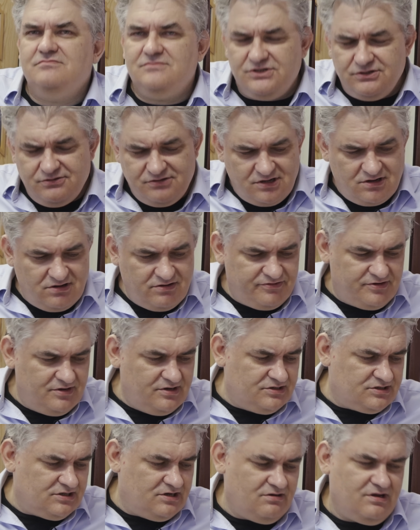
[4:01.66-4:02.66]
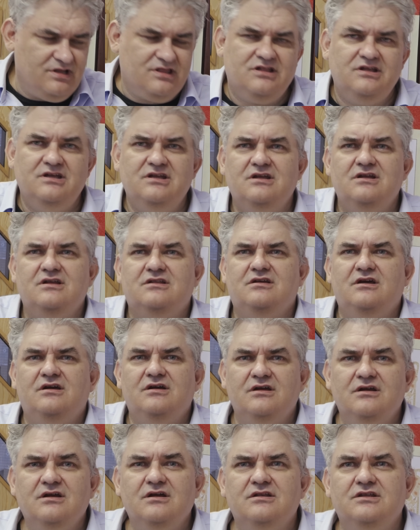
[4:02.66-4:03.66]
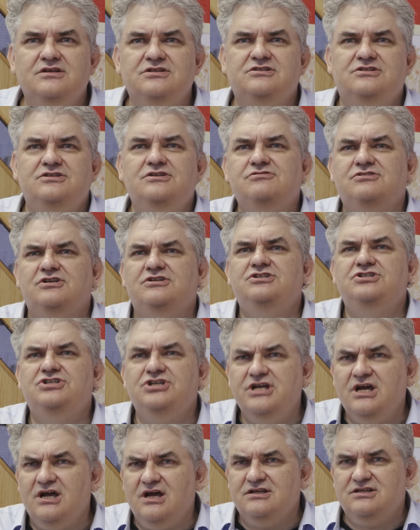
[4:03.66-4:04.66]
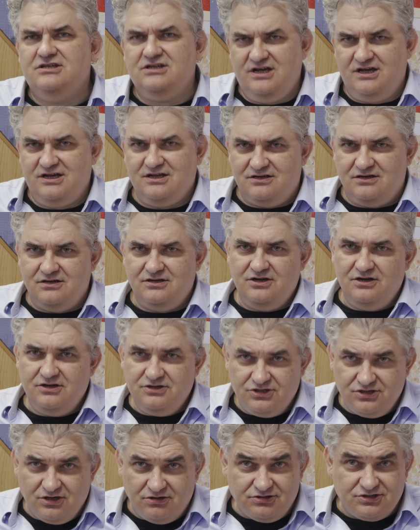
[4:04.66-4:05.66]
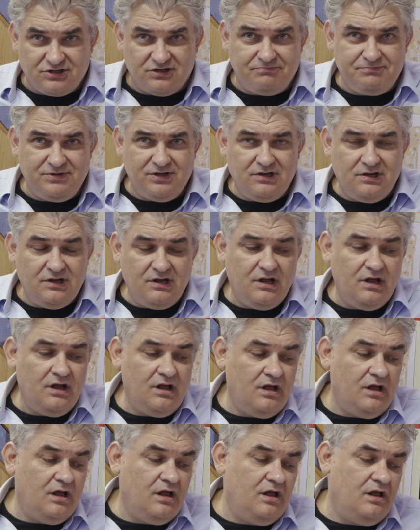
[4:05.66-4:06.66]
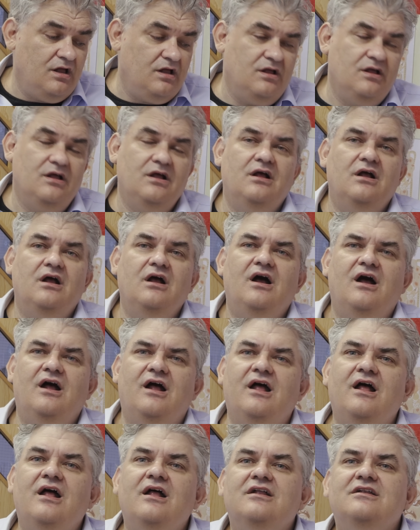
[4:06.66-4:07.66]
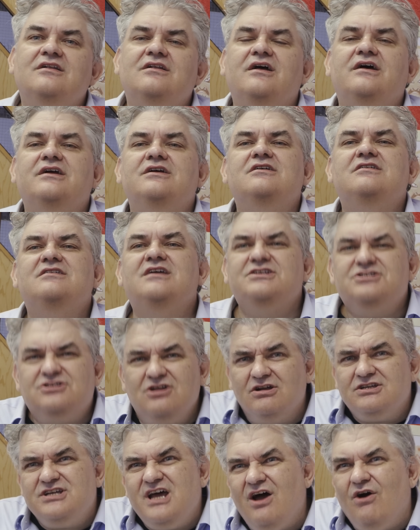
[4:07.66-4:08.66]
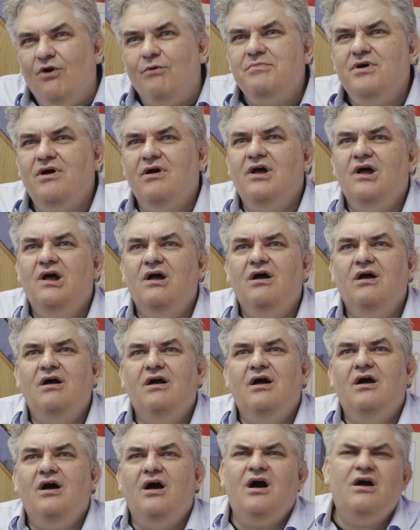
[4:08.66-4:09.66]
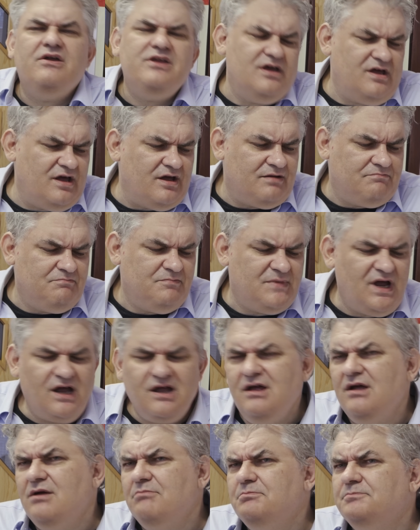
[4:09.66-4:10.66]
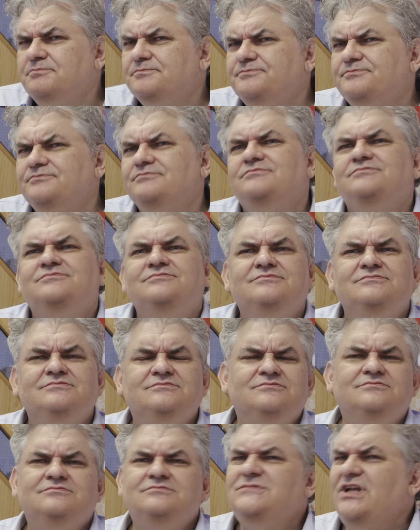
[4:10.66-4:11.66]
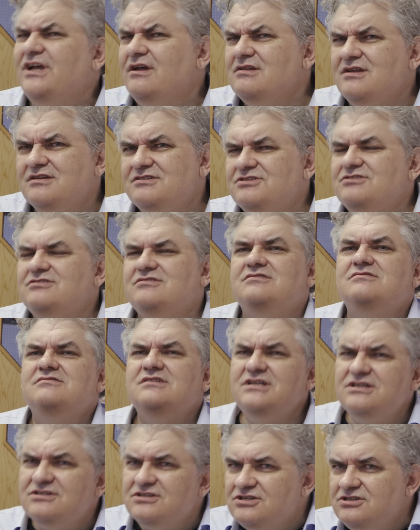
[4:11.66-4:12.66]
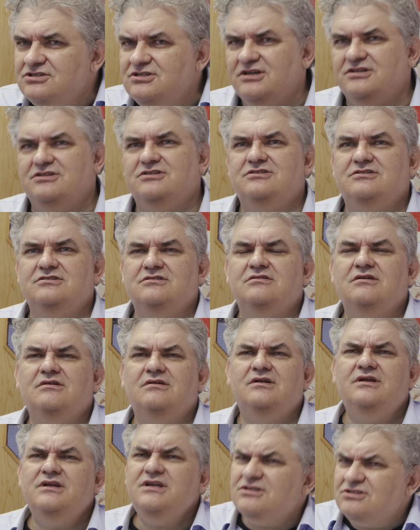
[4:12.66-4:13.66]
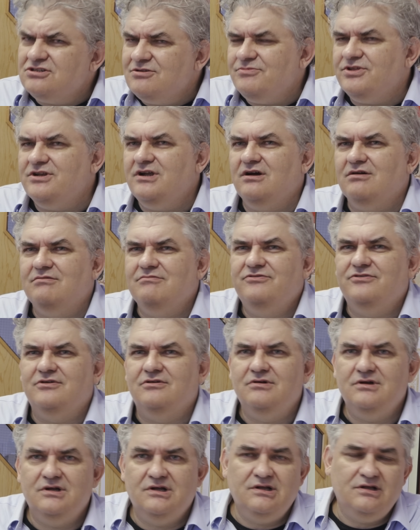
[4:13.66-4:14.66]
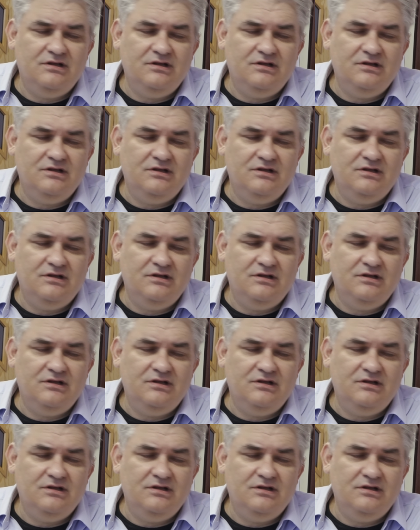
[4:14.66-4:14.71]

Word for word: Two and a half years ago, I think, uh, this user Jia Tan shows up. And they, they start to help. Oh, yeah. Um, yeah, they just, here's a suggestion. Here's something helpful.